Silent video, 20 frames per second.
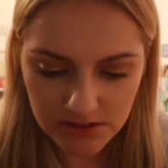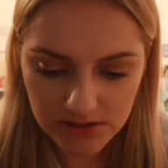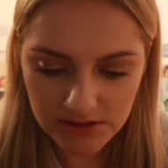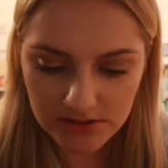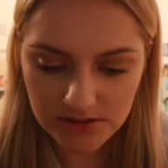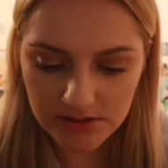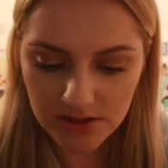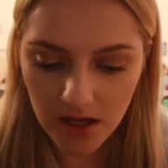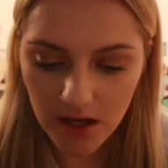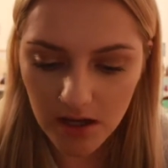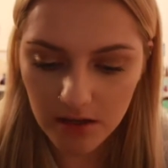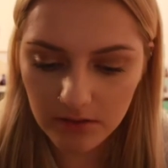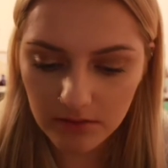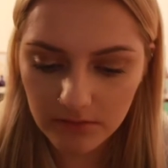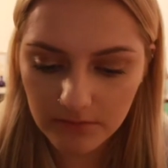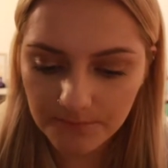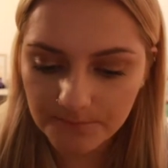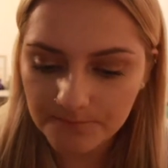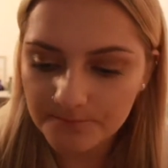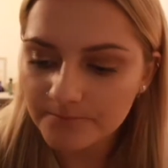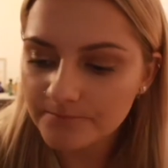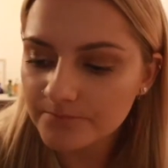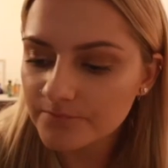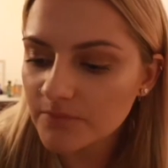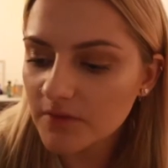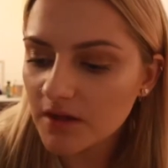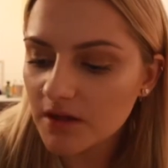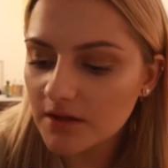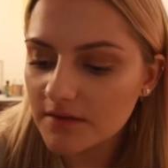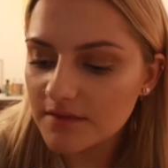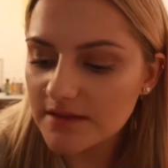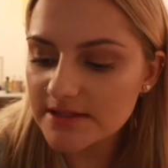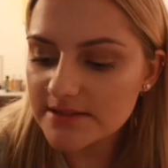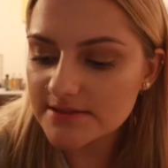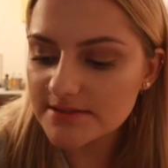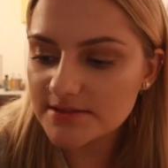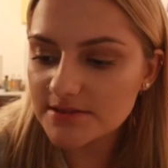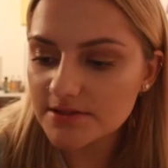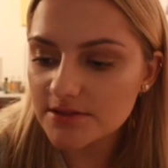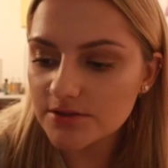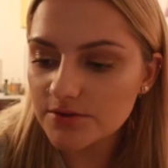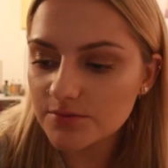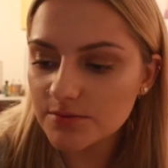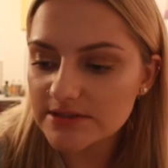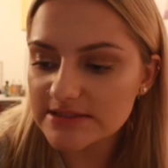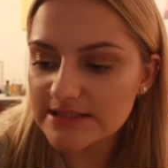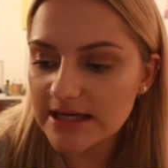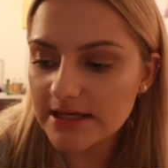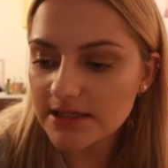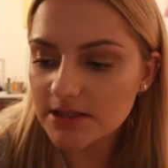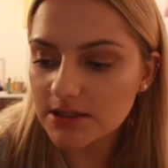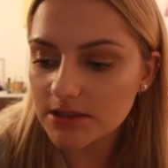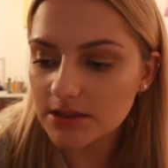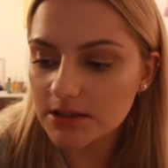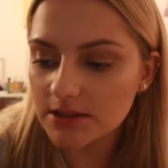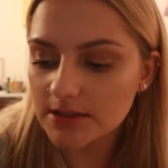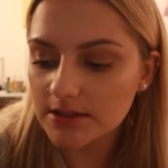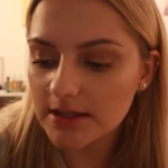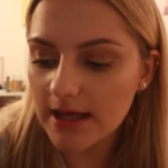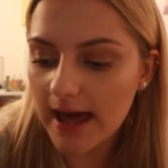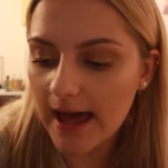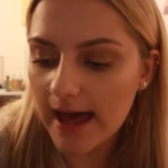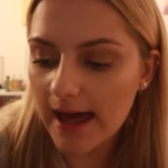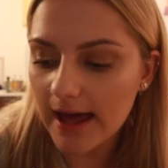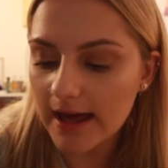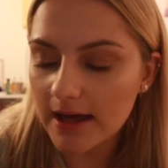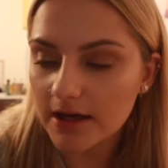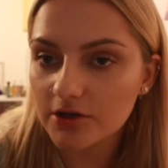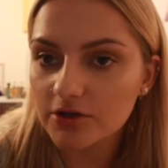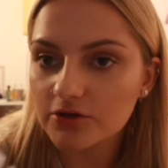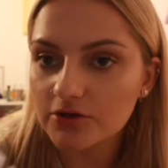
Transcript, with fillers: So, these two were taken at